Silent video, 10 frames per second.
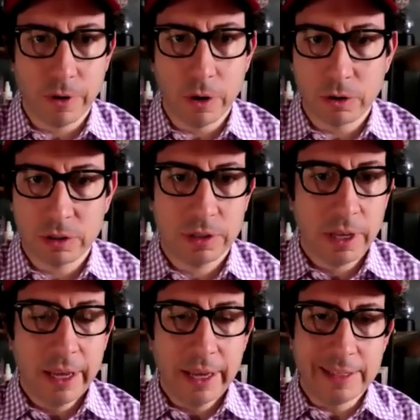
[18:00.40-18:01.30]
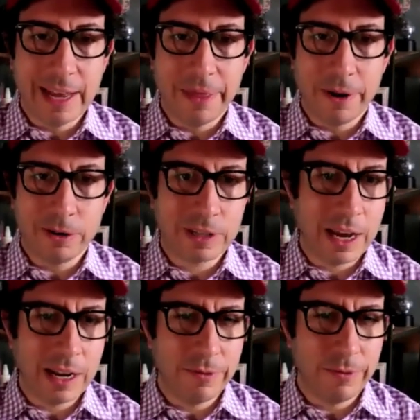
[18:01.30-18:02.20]
folks is that there's
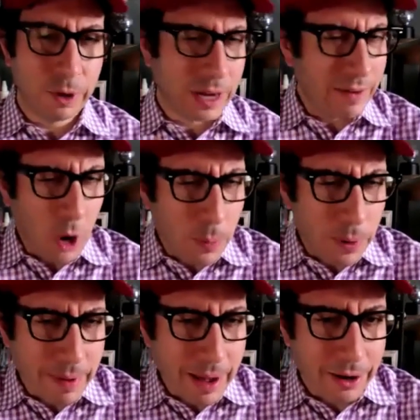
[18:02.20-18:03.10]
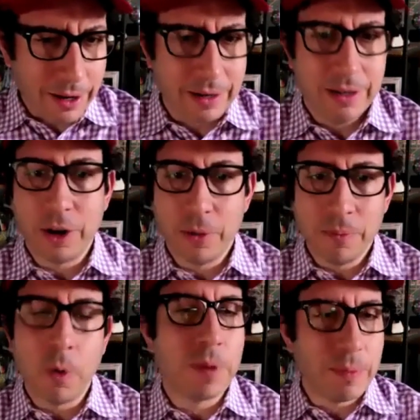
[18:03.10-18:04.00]
kind of, they're kind of open about it. You know,
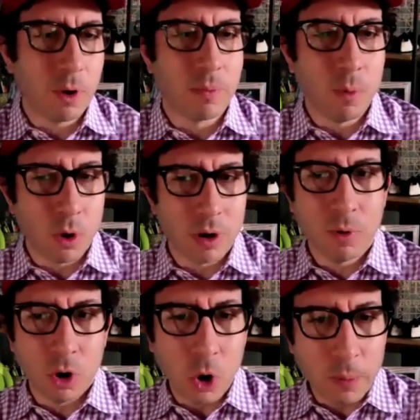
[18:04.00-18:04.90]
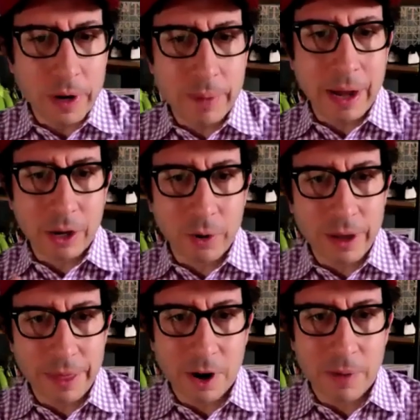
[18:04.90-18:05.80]
more, people are more and more open about going
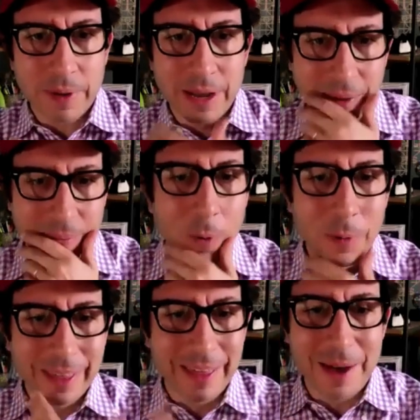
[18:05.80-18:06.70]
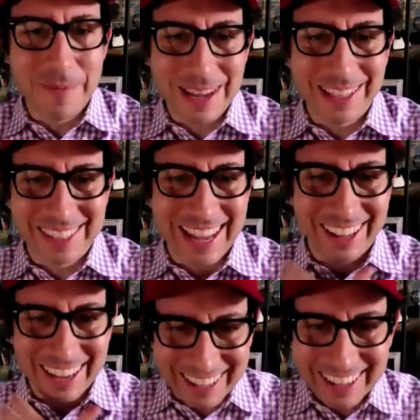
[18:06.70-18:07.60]
to therapy. And I'm hoping that that means that
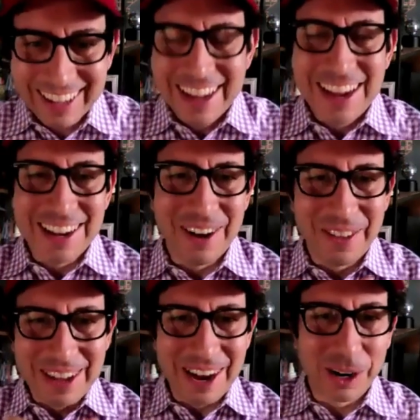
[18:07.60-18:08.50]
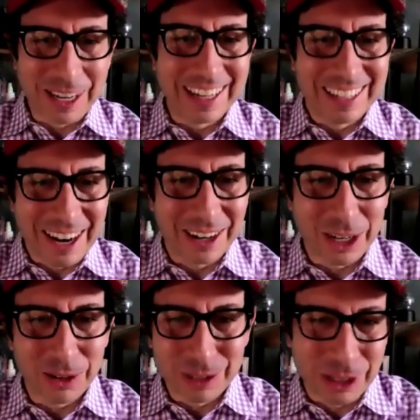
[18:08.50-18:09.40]
like, you know, the younger kids, the younger
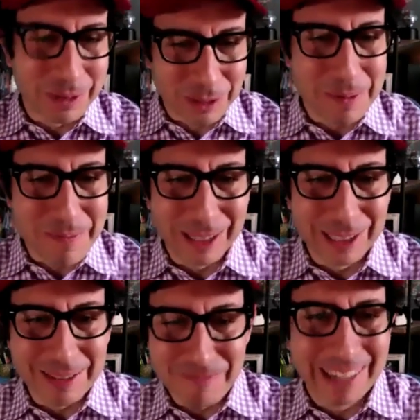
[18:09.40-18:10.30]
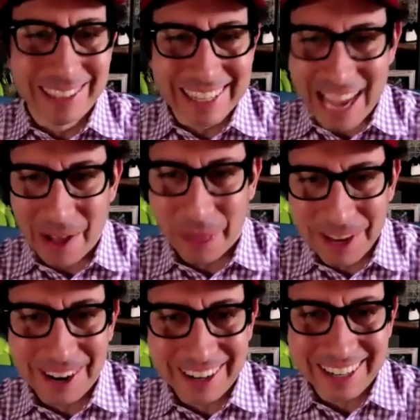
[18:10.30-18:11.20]
generations could just be mentally, mentally
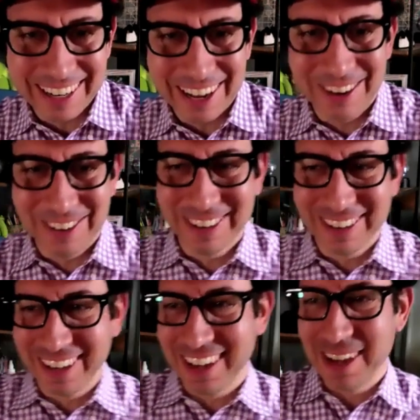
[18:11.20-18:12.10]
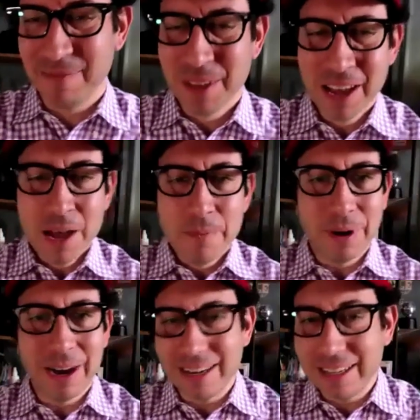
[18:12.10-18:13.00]
healthier, you know? um,
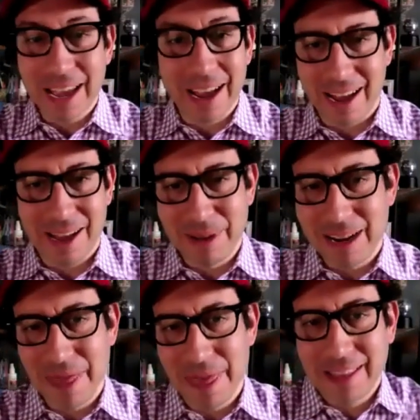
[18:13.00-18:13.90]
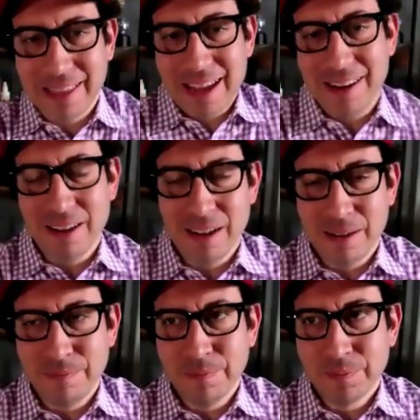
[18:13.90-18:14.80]
but yeah, I mean, I think that,
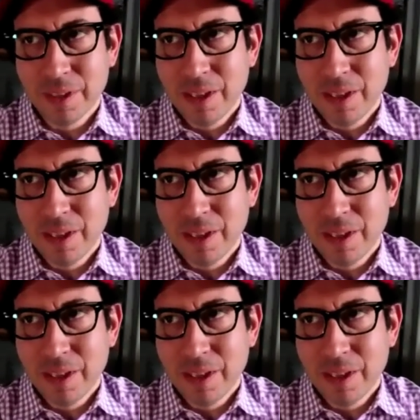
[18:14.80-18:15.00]
um,